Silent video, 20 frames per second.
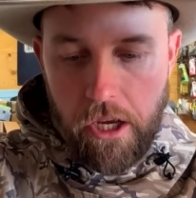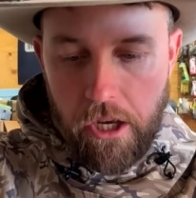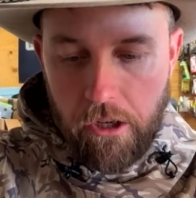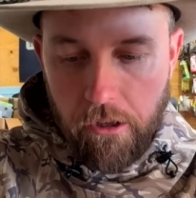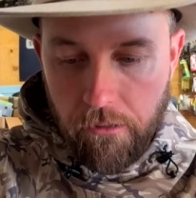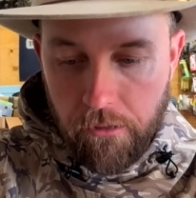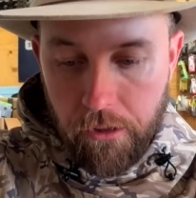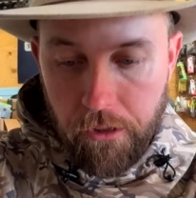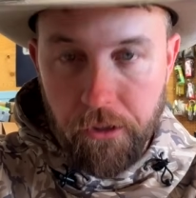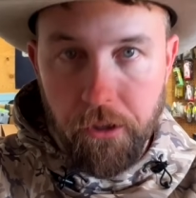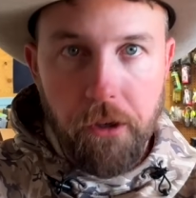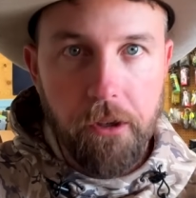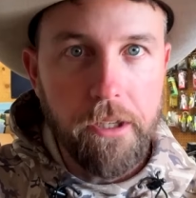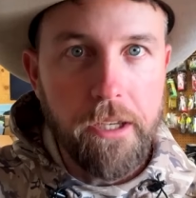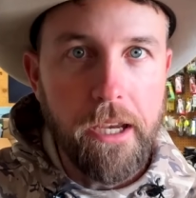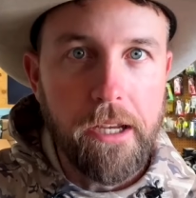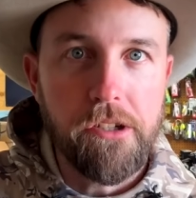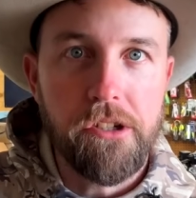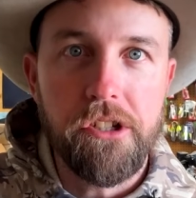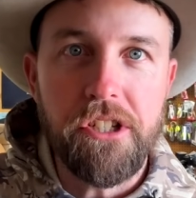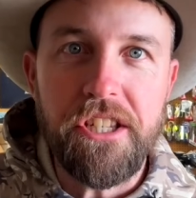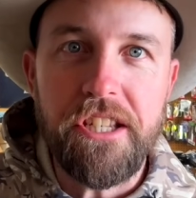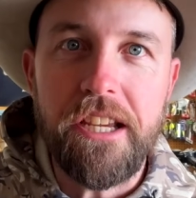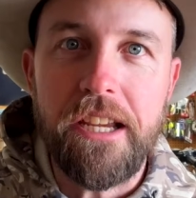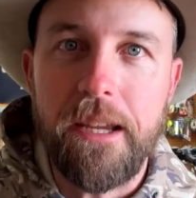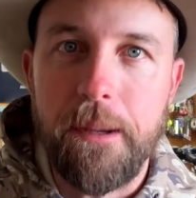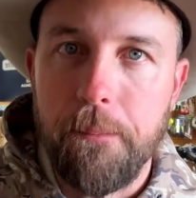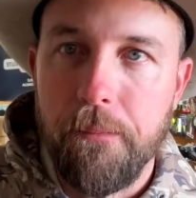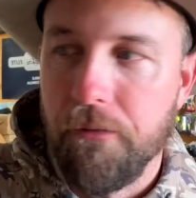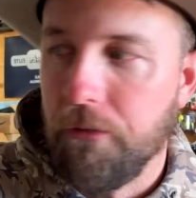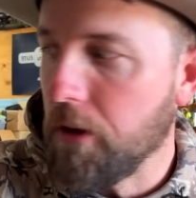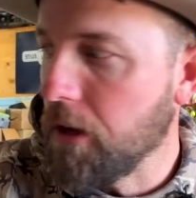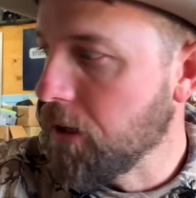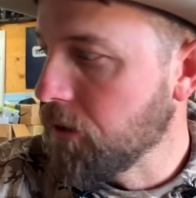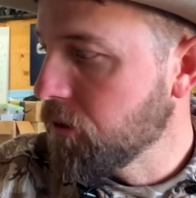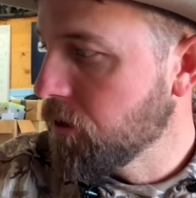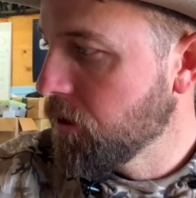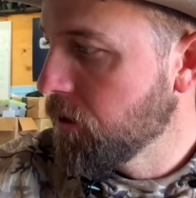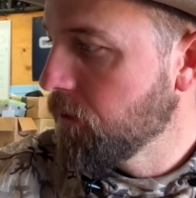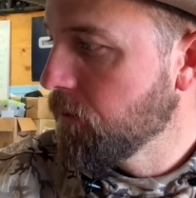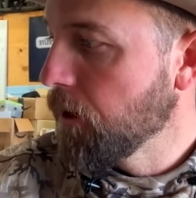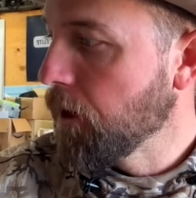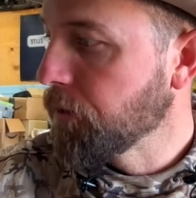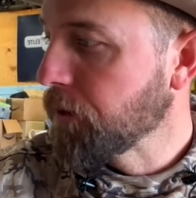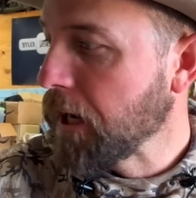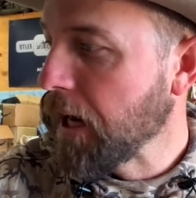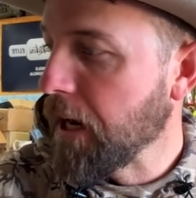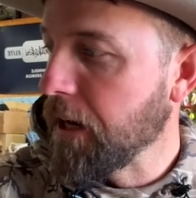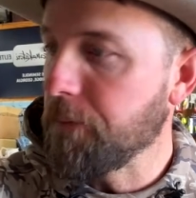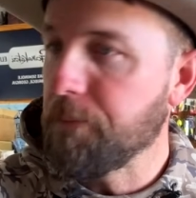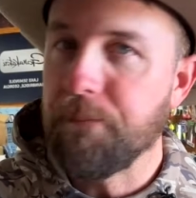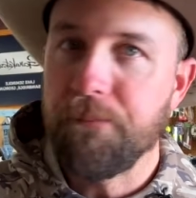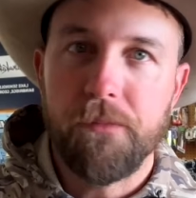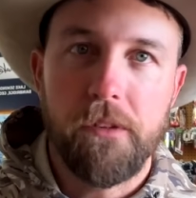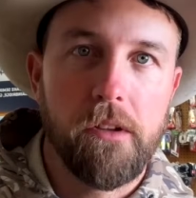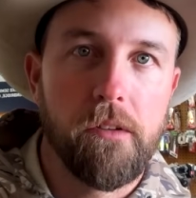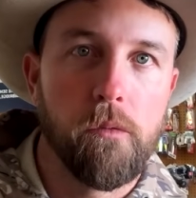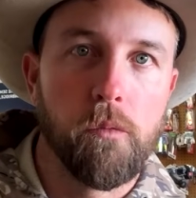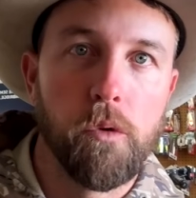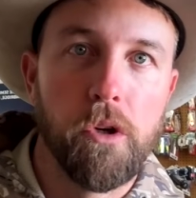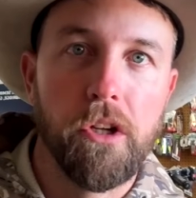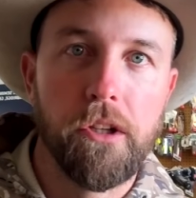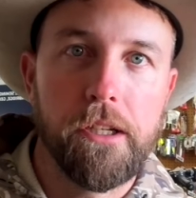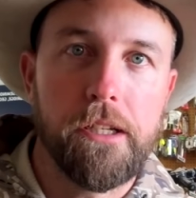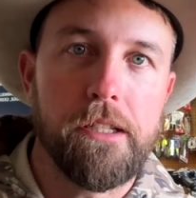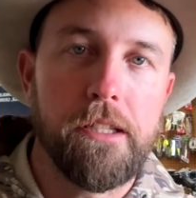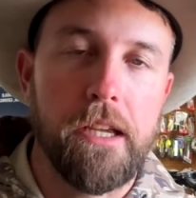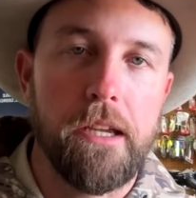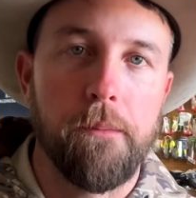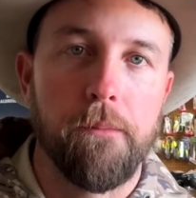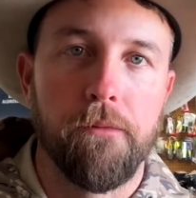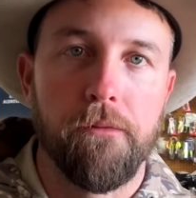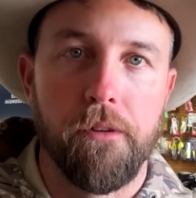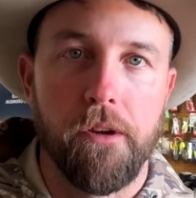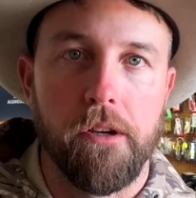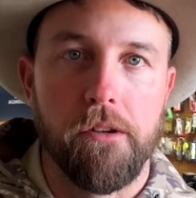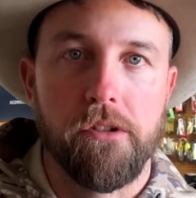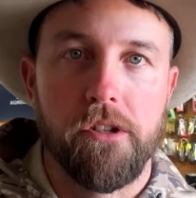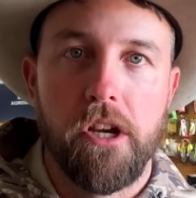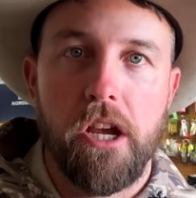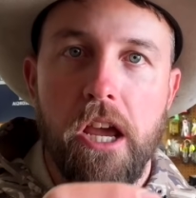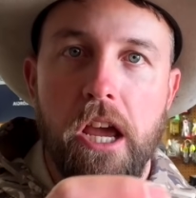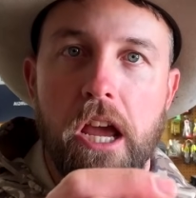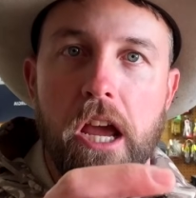you're going to catch deep fish. Okay. Really deep fish.